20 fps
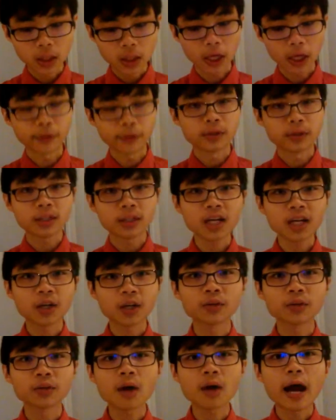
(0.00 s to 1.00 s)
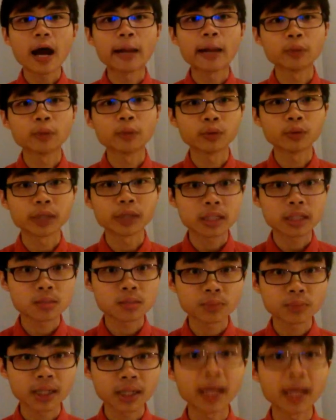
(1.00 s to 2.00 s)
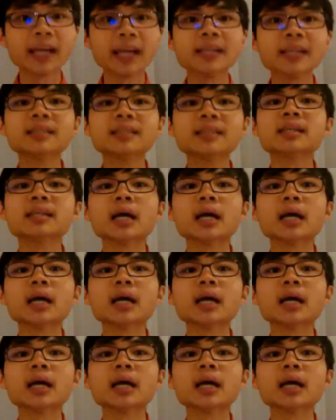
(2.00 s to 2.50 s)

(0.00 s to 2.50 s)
And now I'm going to explain